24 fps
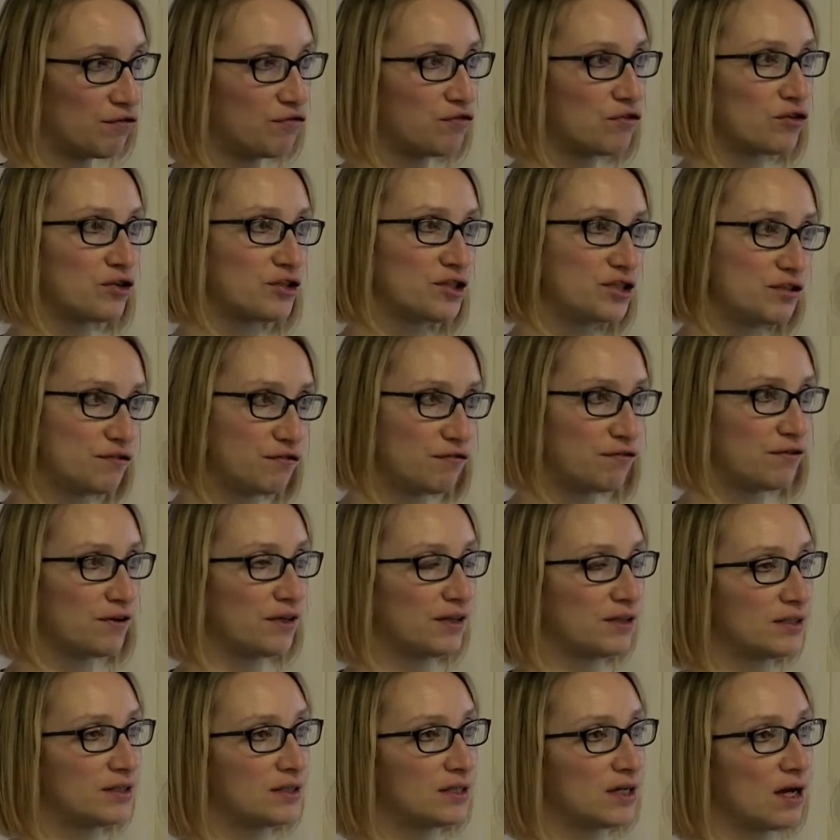for
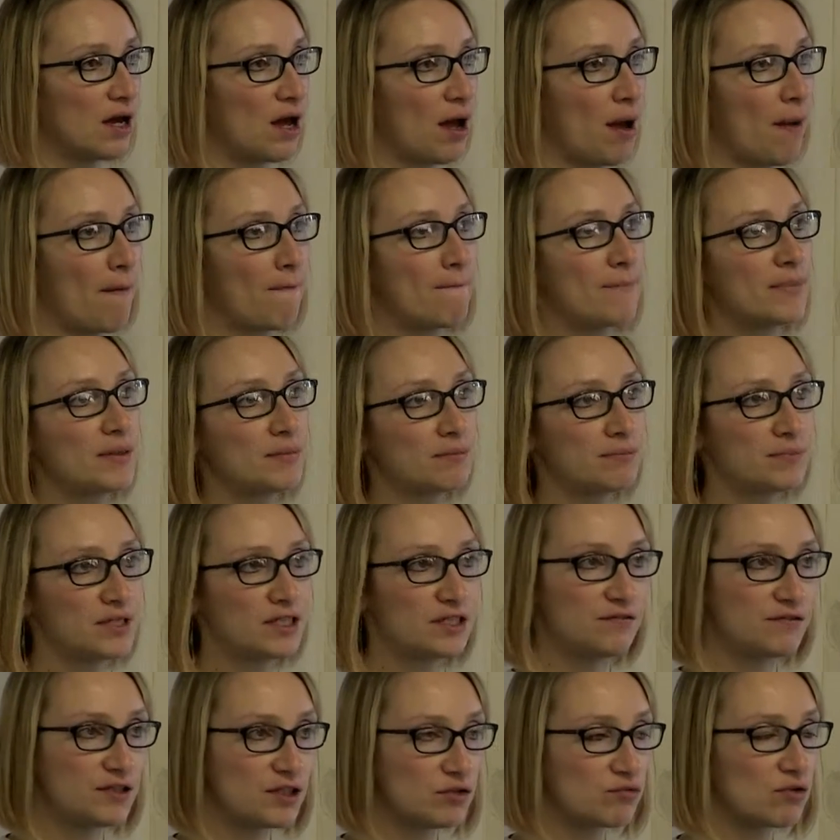different
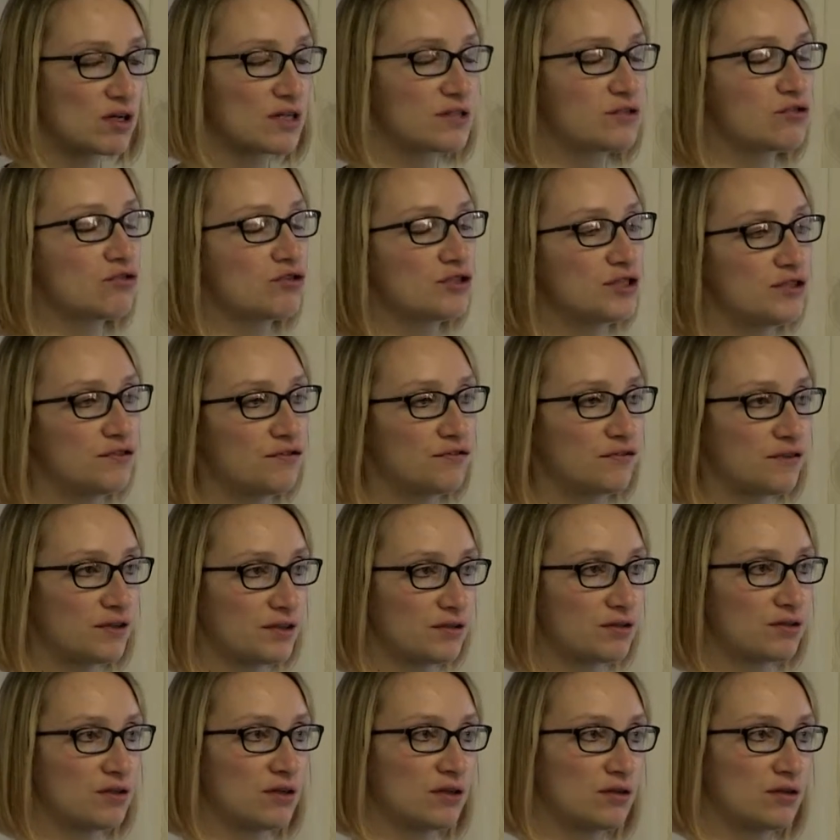individuals or different